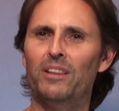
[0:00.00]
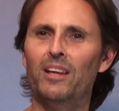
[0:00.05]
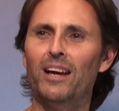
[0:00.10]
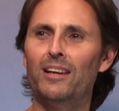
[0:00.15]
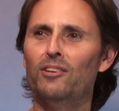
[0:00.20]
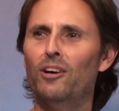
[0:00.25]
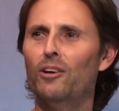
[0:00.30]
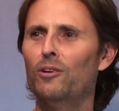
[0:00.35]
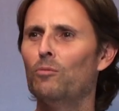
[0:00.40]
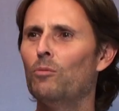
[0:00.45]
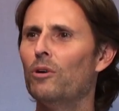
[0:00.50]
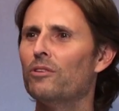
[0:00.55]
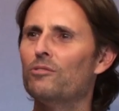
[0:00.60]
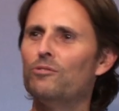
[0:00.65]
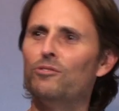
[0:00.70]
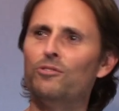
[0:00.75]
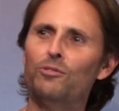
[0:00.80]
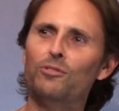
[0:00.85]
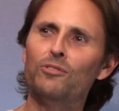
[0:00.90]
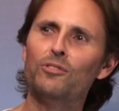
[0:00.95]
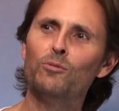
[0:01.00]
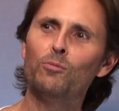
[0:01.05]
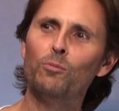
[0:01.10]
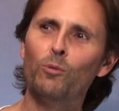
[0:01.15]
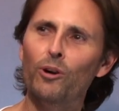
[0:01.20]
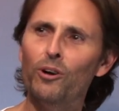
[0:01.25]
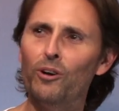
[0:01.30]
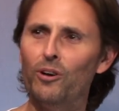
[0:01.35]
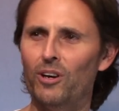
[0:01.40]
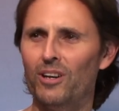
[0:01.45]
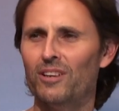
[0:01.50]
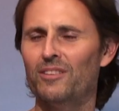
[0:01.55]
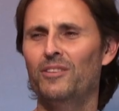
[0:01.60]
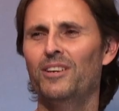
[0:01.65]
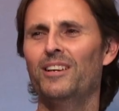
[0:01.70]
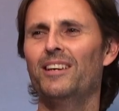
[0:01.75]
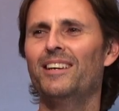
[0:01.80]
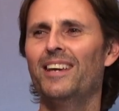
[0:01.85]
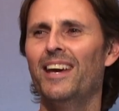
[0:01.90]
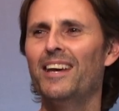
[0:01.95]
but they don't want to do the
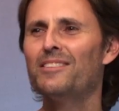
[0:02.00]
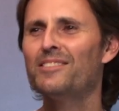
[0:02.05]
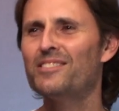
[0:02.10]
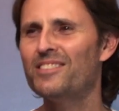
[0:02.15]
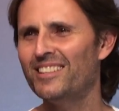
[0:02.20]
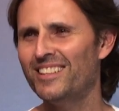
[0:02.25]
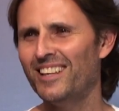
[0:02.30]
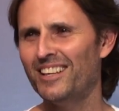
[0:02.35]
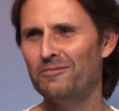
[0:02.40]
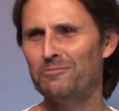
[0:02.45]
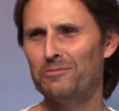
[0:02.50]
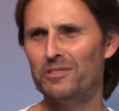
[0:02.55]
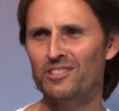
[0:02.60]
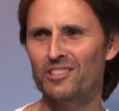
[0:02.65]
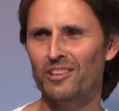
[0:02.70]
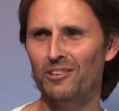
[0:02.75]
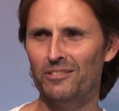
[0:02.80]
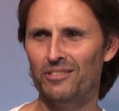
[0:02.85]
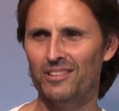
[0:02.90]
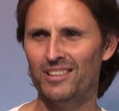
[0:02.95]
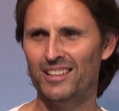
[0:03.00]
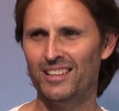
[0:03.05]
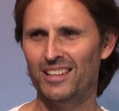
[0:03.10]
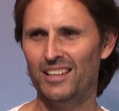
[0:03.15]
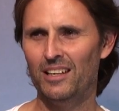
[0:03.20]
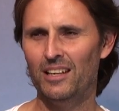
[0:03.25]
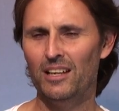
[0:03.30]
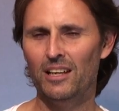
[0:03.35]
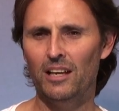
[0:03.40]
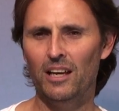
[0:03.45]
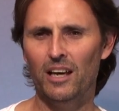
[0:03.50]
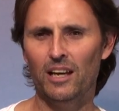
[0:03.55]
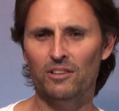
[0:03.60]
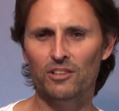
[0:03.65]
work that gets the end result. Yes.